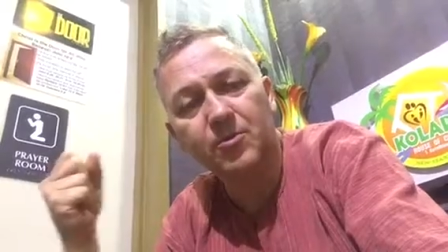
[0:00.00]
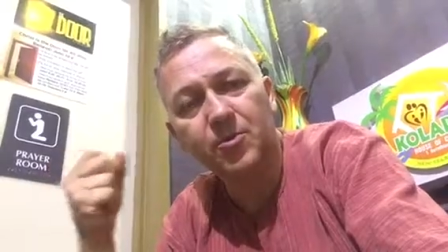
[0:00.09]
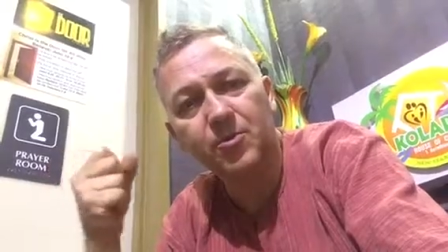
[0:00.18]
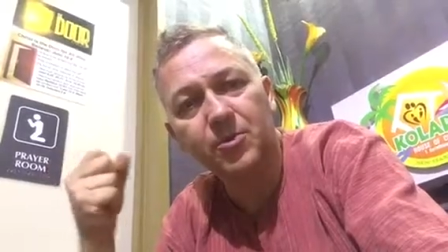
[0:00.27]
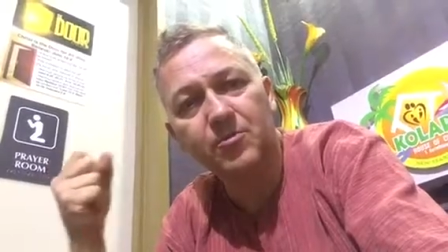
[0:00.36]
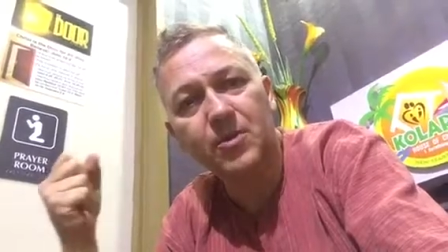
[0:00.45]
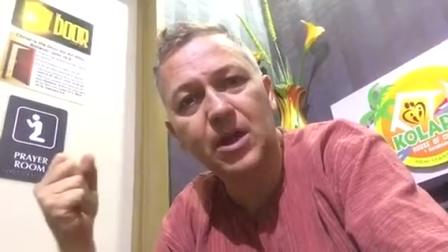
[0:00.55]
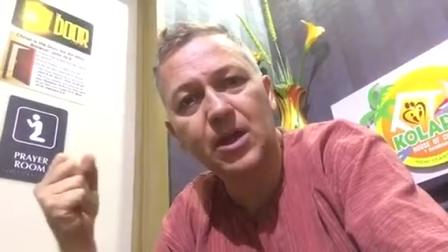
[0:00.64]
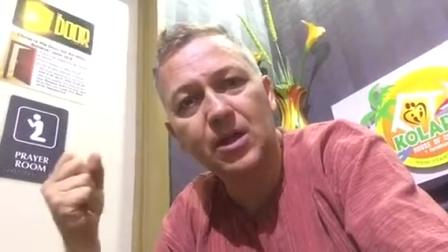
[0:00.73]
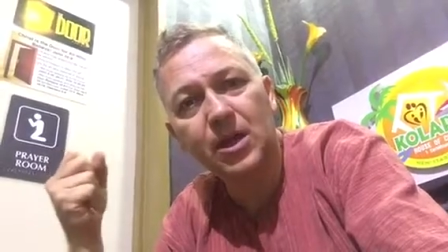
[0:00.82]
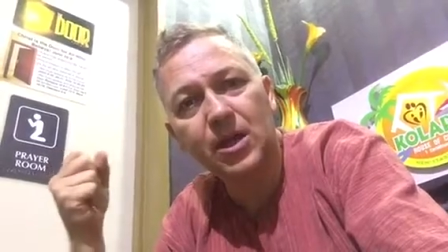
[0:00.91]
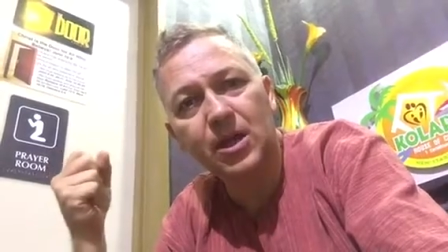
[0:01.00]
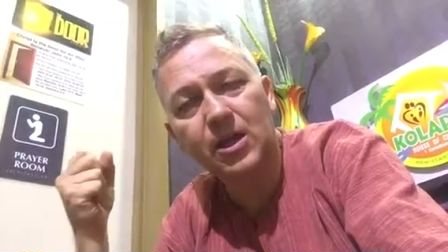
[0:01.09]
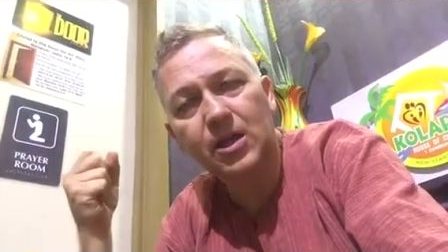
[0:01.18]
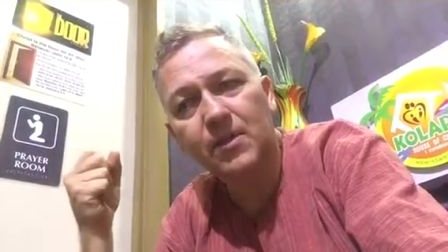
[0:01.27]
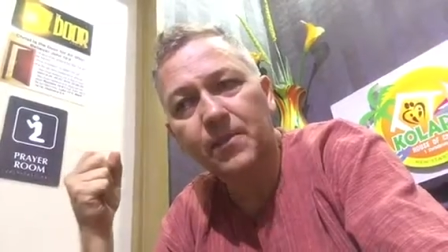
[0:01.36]
We want to make a
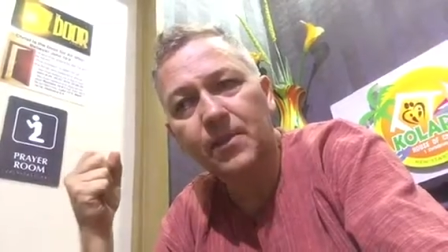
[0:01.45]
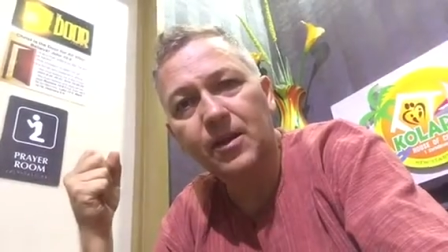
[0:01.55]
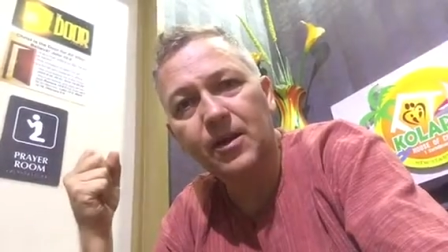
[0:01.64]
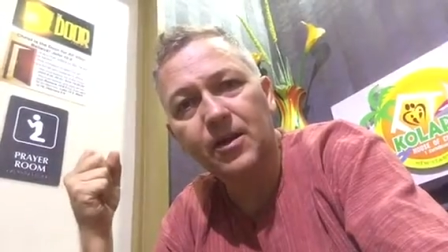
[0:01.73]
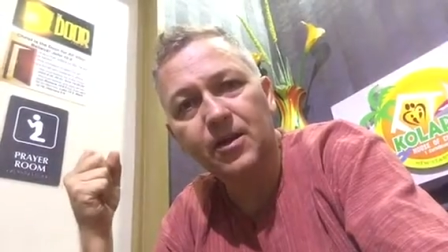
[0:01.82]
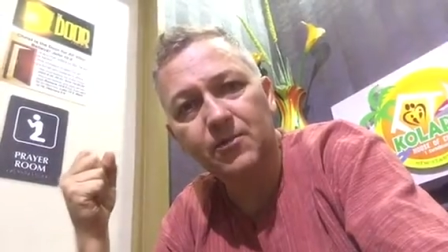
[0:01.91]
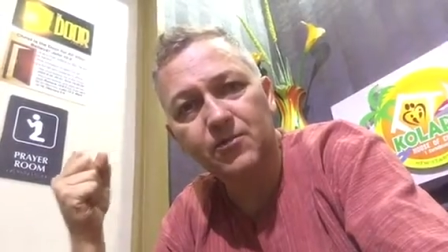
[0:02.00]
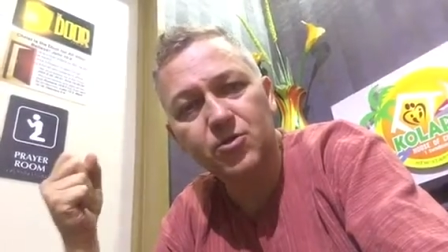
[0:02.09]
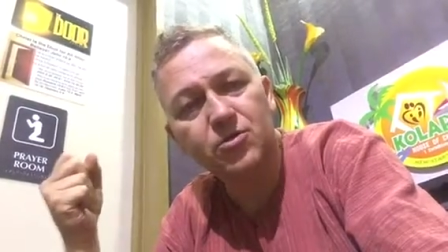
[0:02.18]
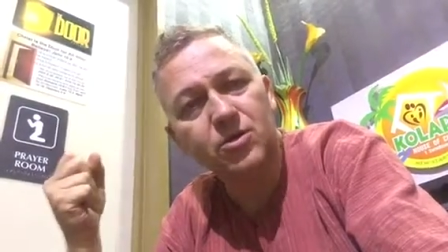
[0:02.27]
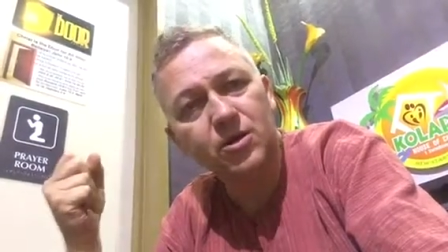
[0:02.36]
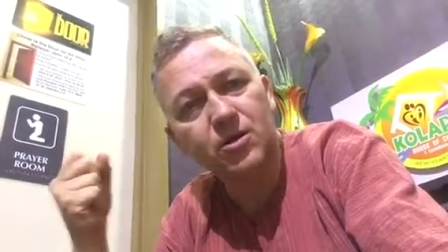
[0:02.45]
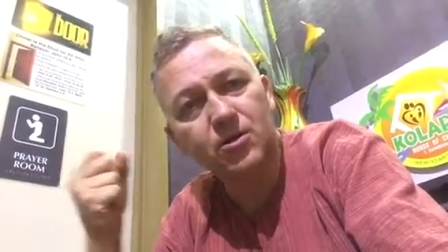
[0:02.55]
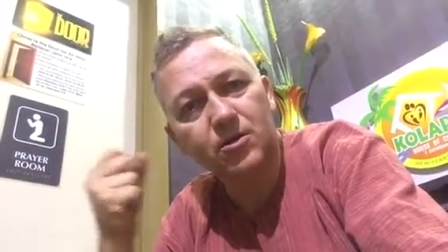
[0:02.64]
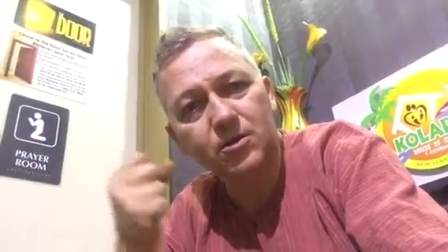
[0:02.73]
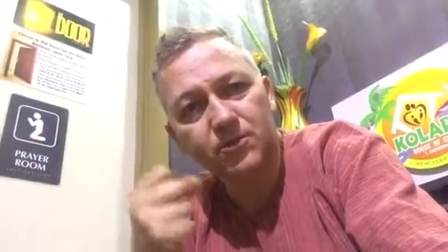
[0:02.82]
uh, a music
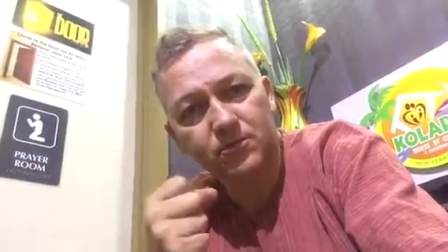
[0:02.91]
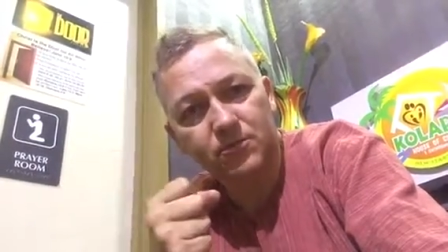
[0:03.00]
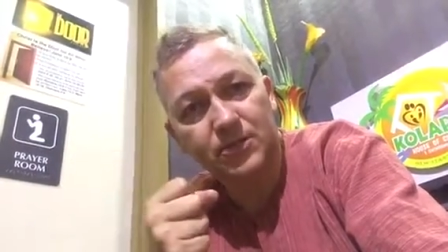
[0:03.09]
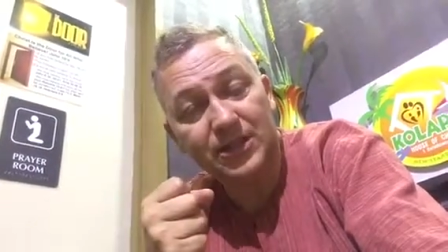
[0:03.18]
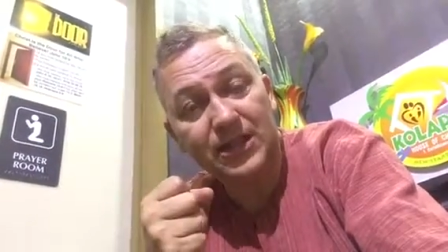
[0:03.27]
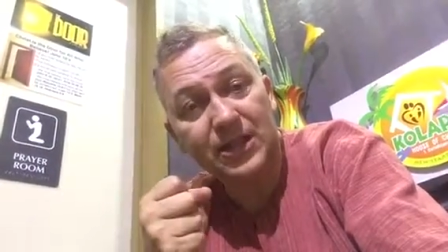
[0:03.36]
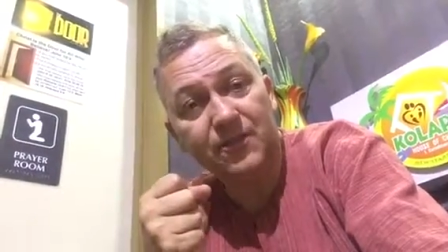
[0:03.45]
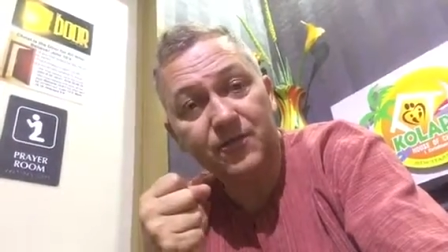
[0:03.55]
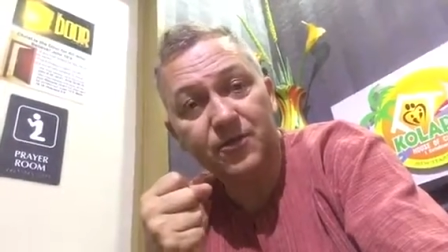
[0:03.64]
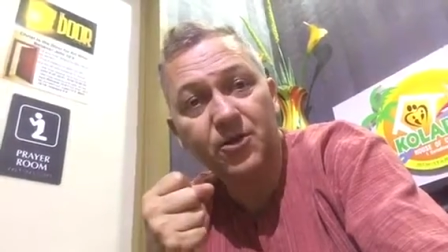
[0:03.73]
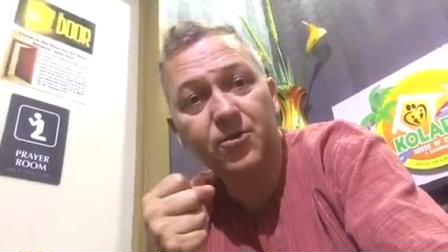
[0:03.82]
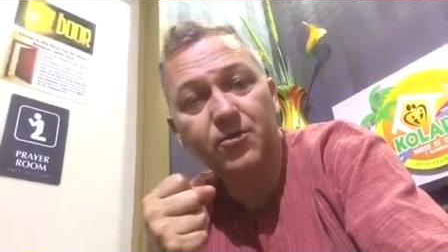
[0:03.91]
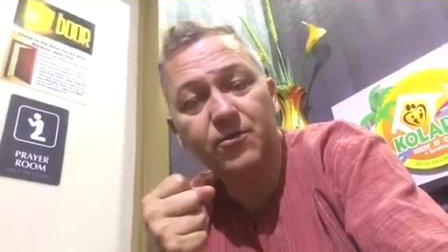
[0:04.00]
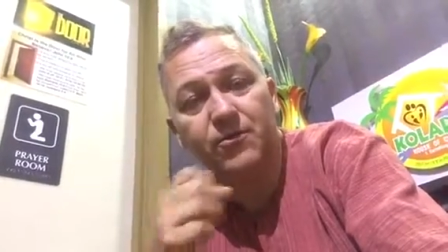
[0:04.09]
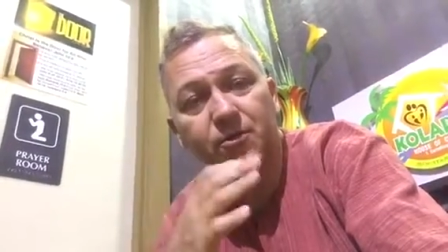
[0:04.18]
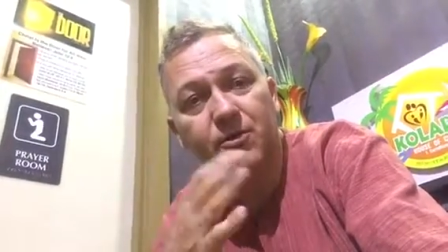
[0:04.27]
CD for you
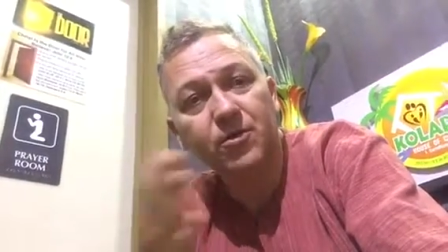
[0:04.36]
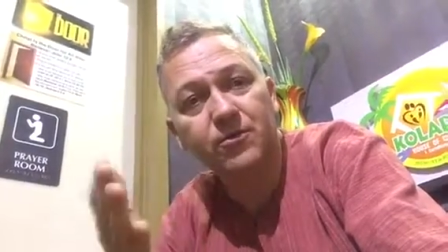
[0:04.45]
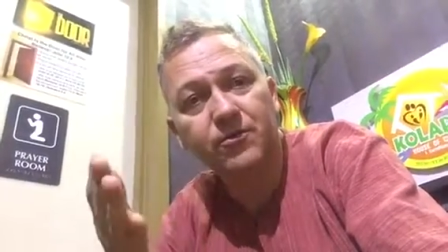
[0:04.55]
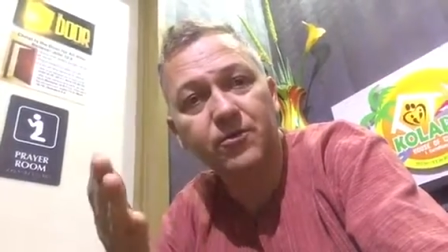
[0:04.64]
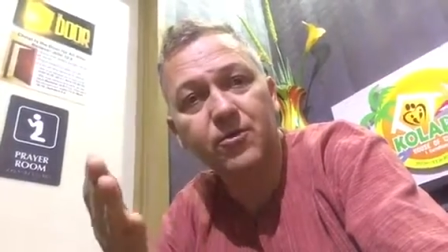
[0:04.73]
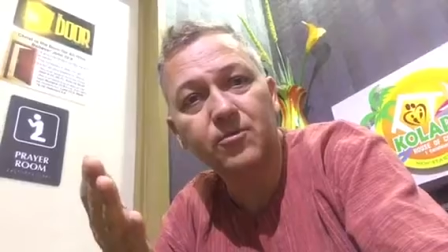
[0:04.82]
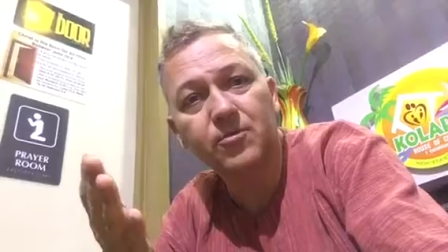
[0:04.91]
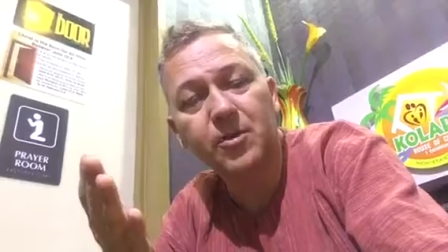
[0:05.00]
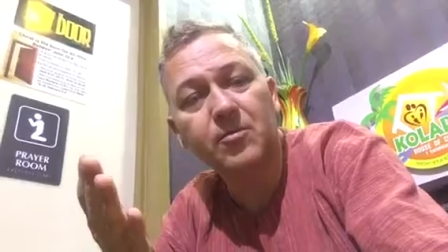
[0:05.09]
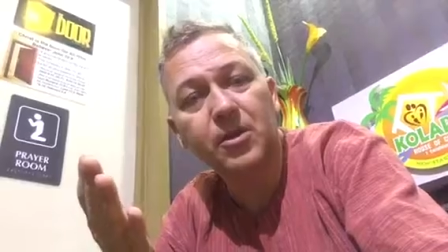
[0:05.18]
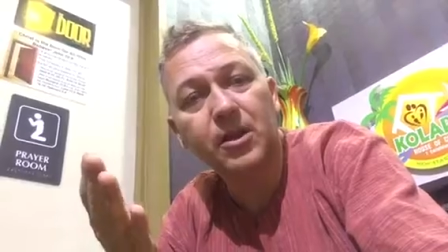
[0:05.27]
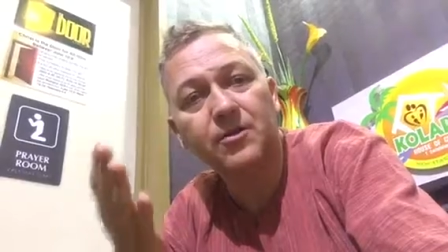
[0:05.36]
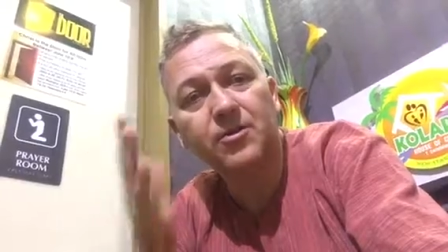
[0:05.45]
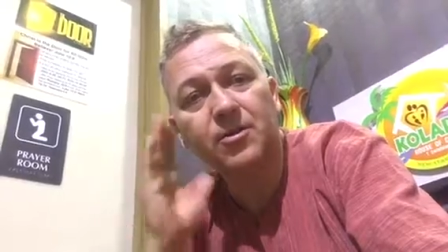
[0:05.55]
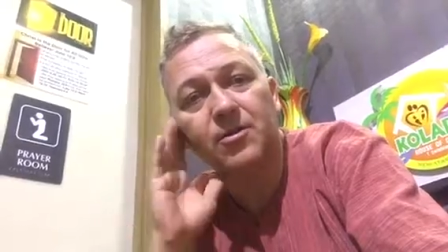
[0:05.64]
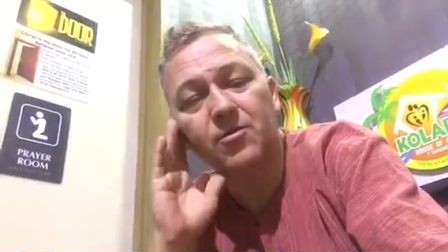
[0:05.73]
for for people out
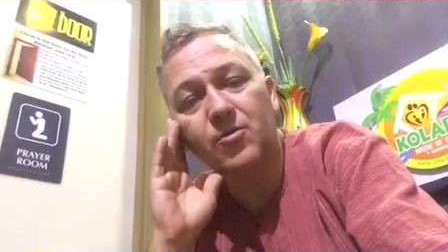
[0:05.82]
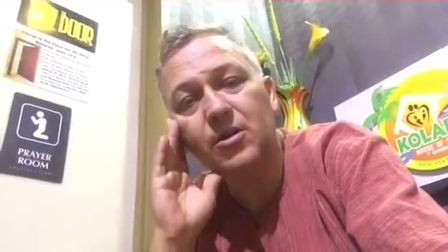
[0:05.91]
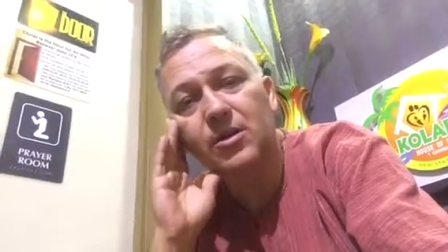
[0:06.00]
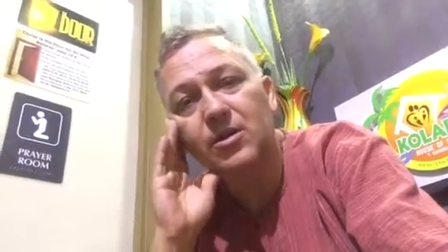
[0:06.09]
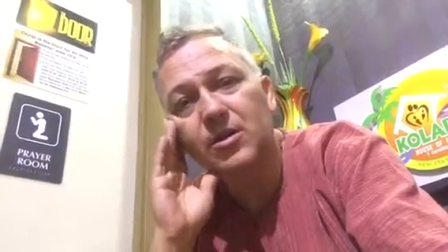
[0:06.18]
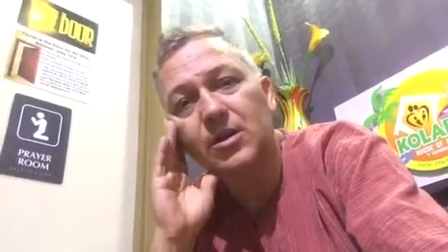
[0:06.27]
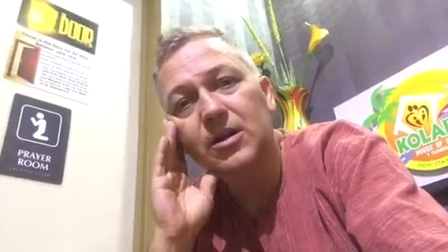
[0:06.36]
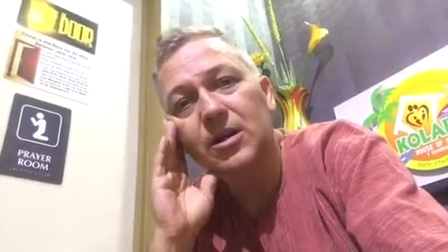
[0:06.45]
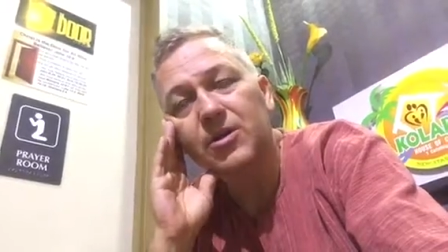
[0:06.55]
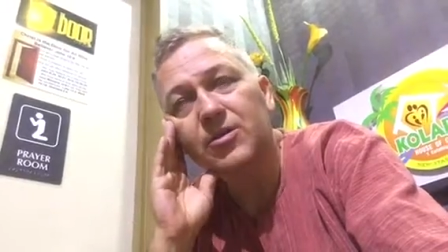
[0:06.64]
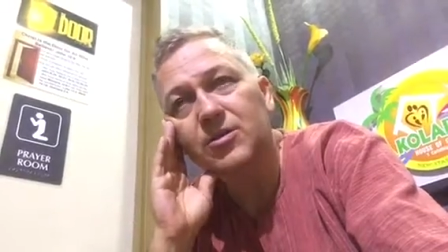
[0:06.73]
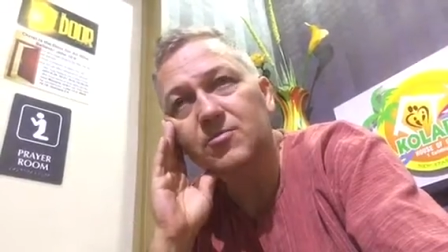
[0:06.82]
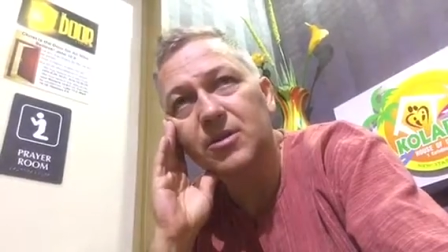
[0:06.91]
there that want to hear us.